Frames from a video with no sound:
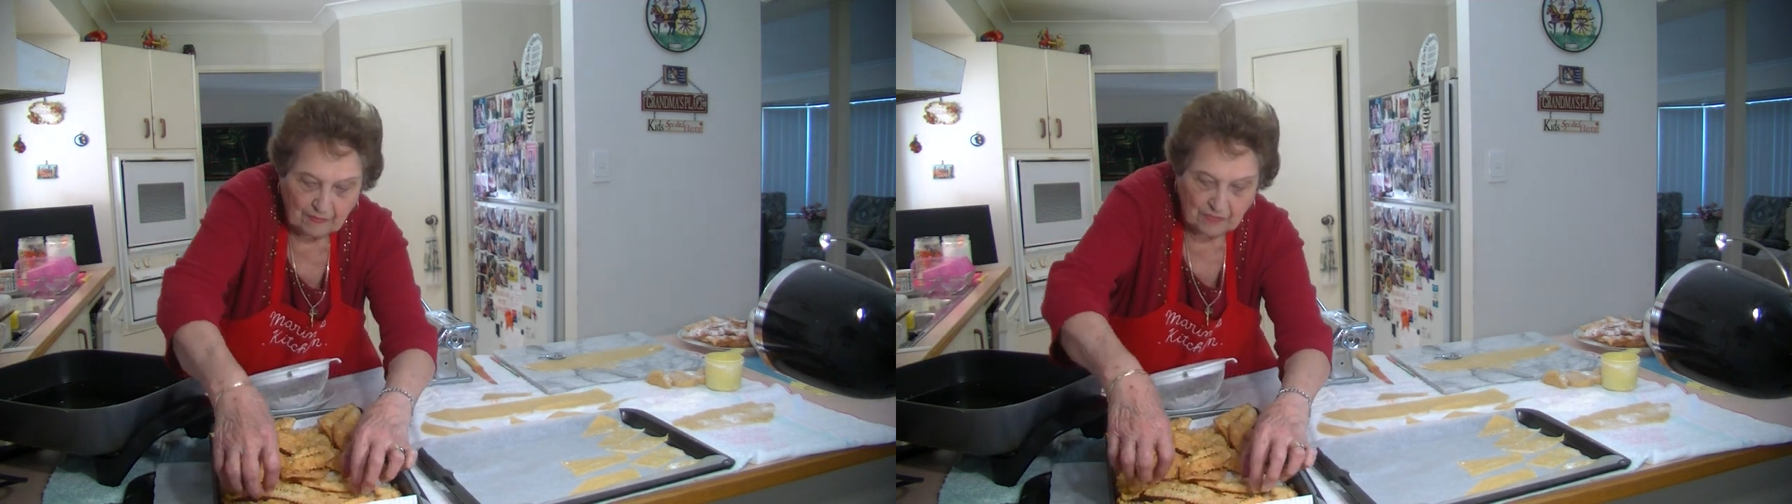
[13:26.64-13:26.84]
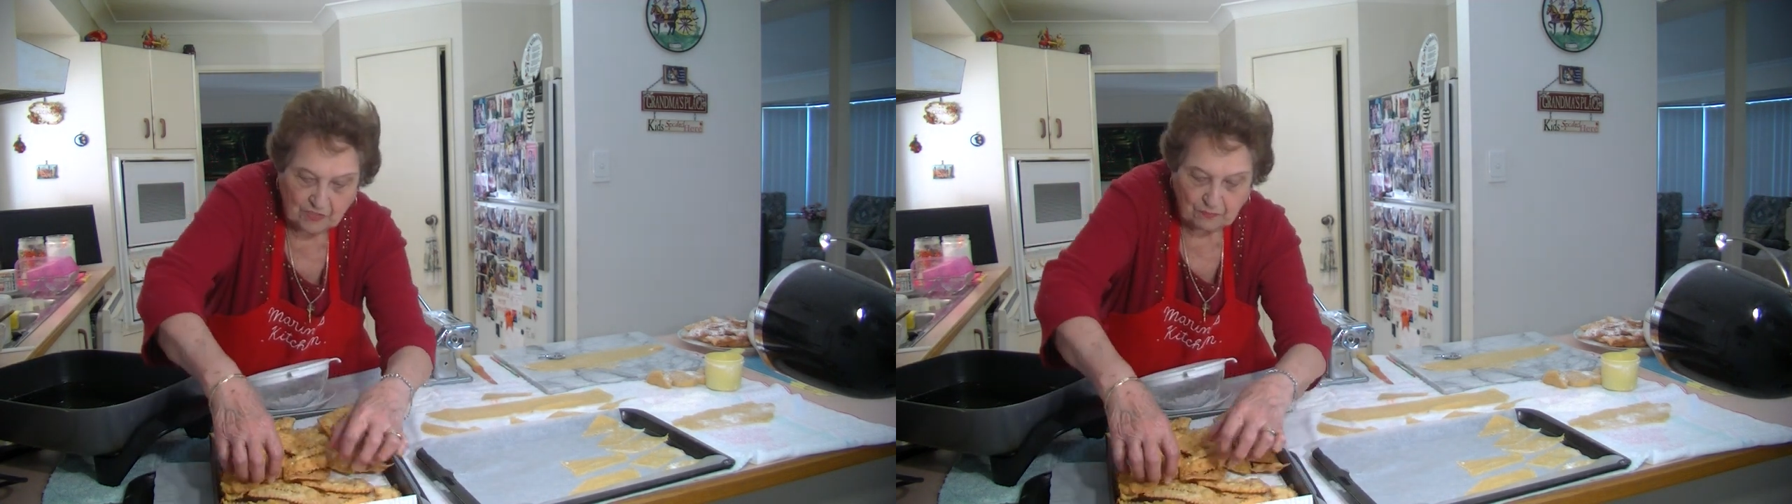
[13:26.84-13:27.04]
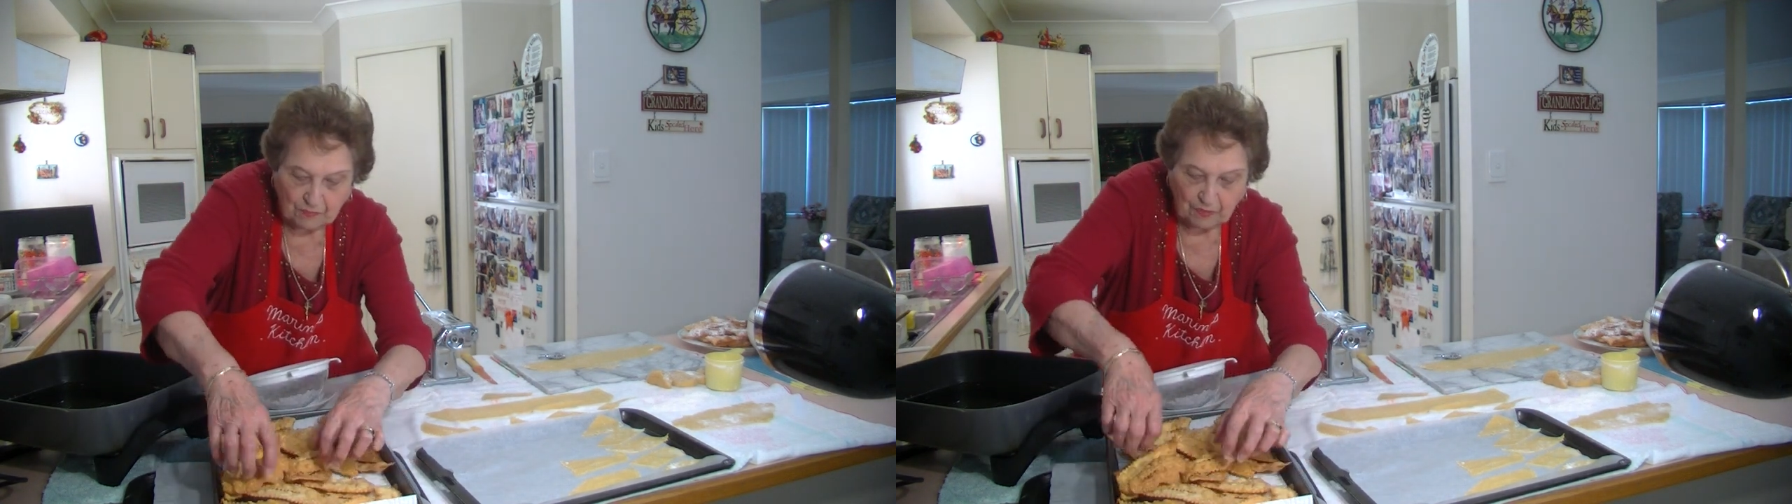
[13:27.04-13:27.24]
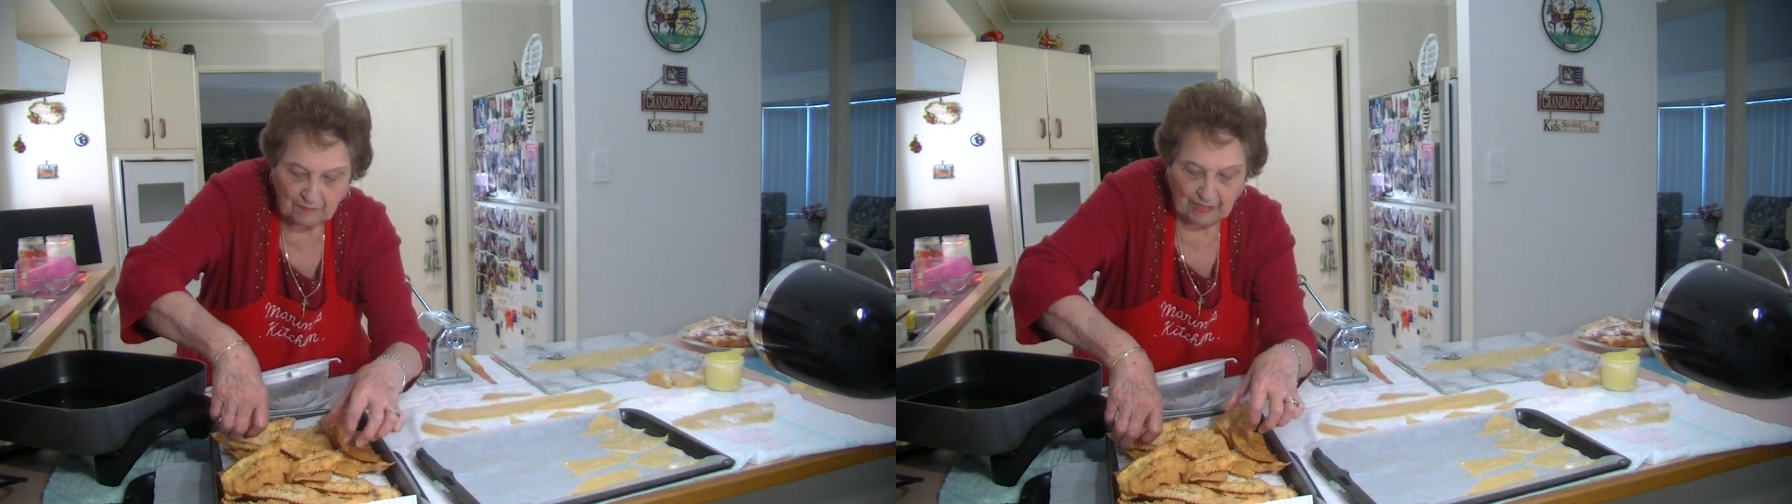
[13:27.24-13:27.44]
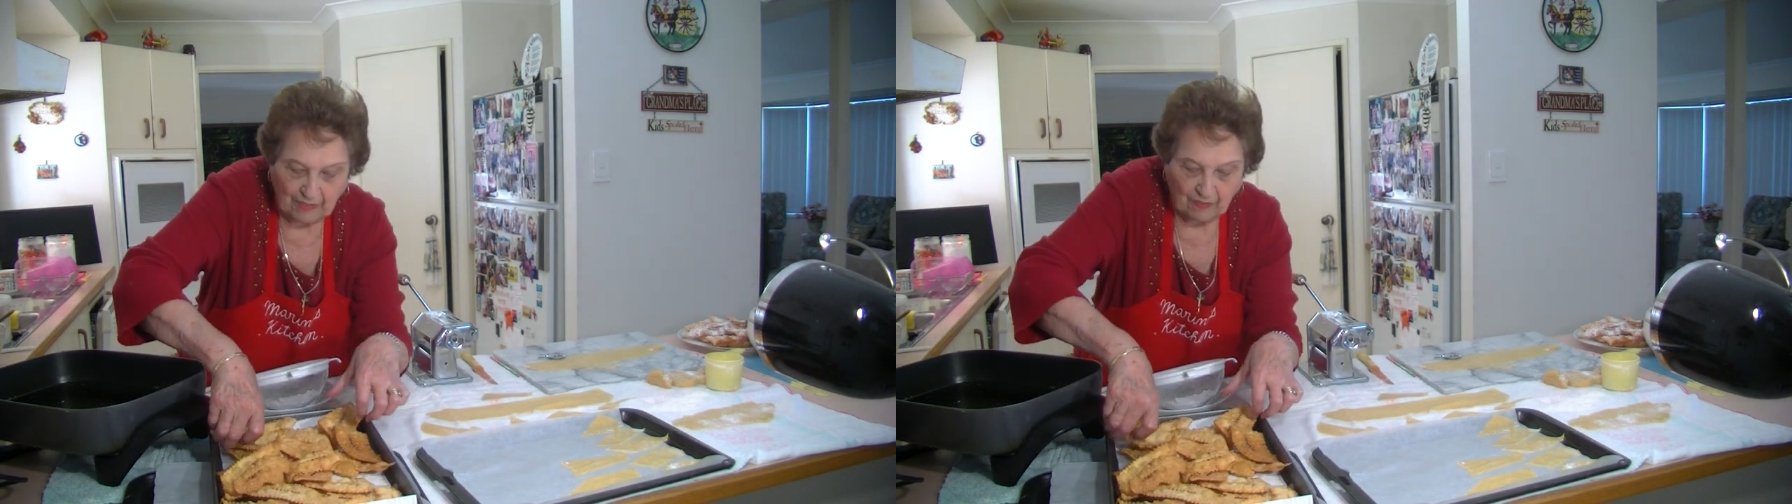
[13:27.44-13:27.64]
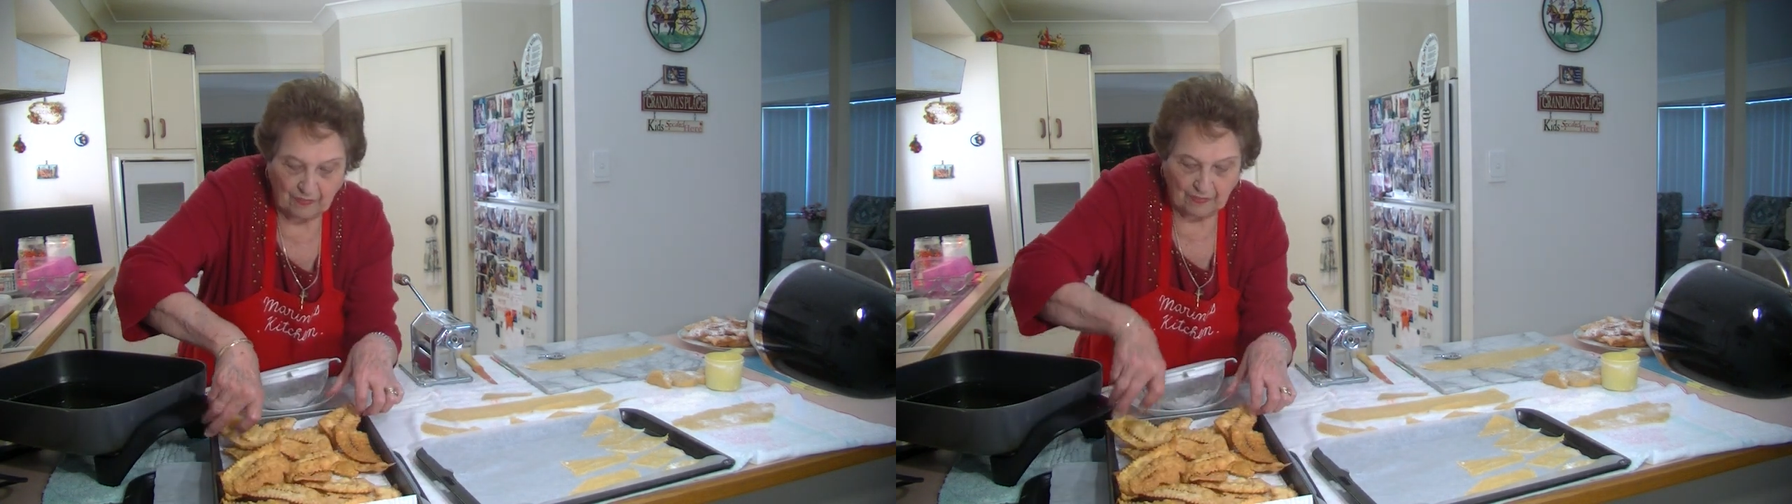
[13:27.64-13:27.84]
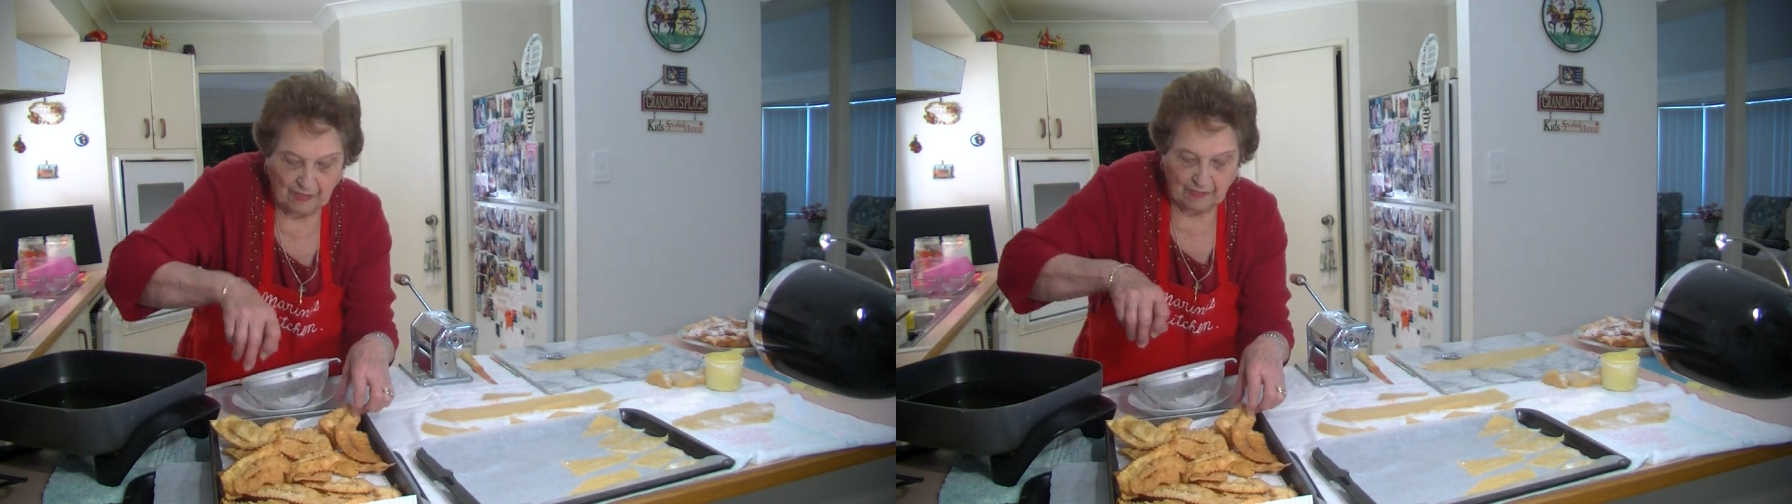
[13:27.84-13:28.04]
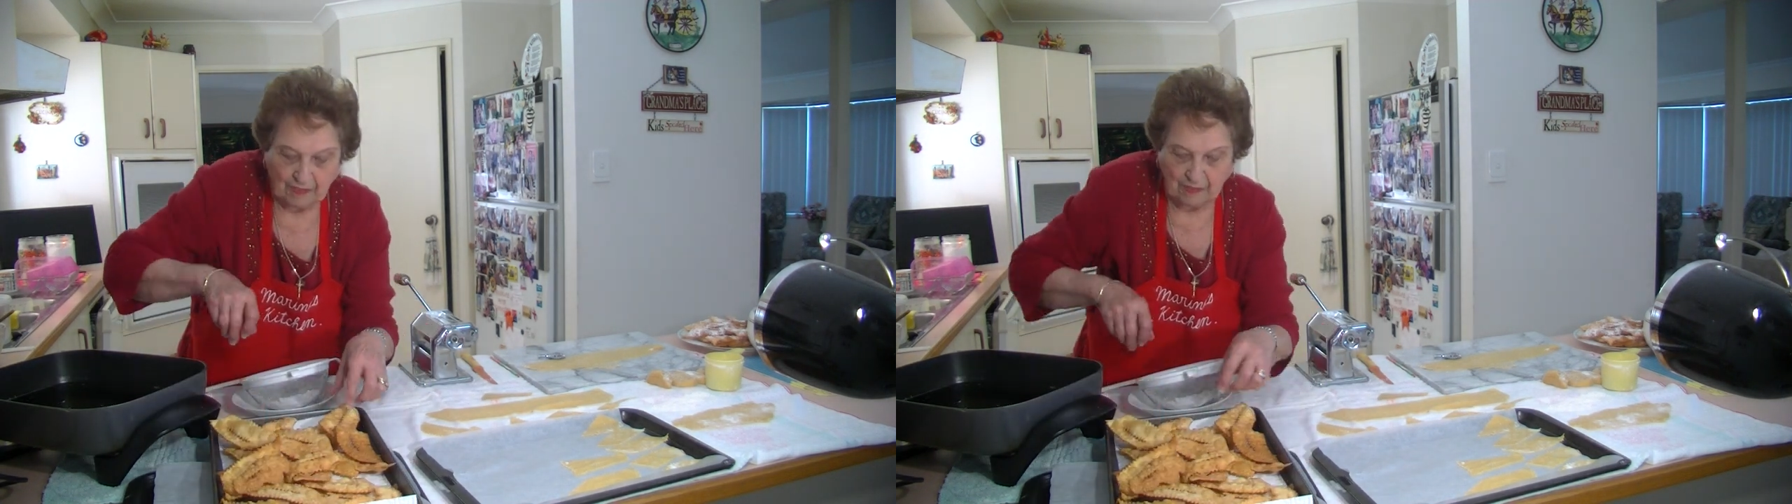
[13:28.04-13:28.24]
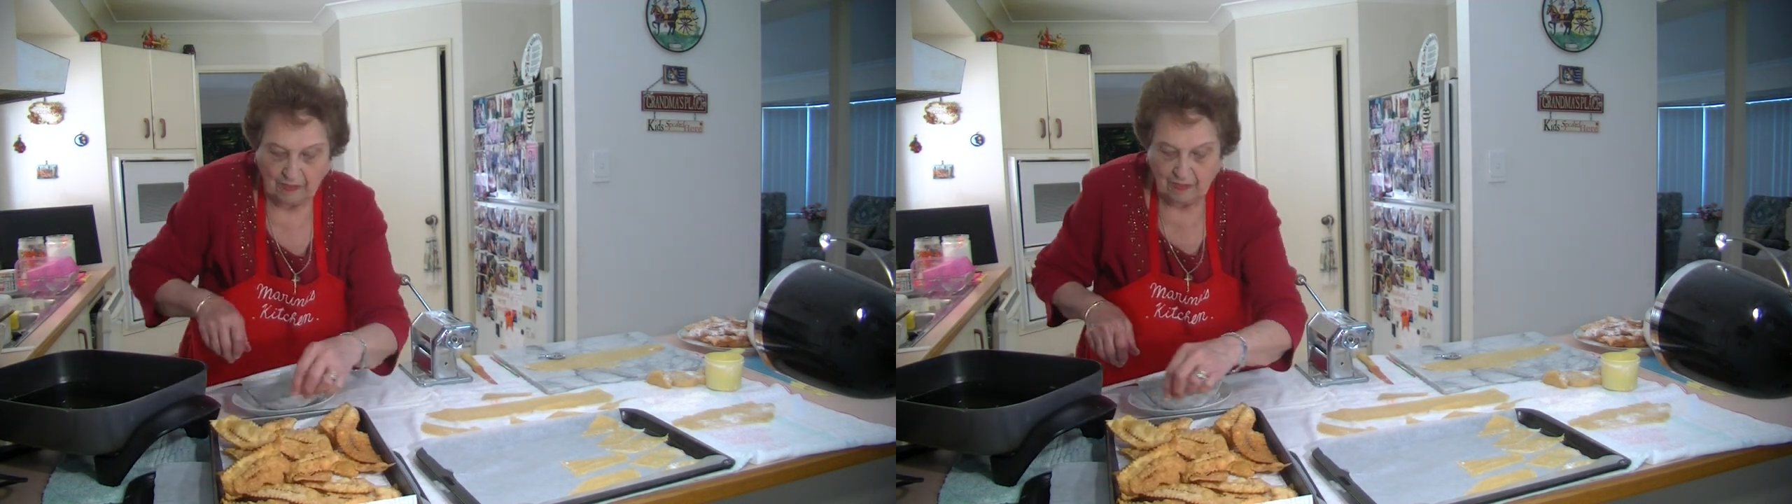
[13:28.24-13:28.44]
Just put them there like that.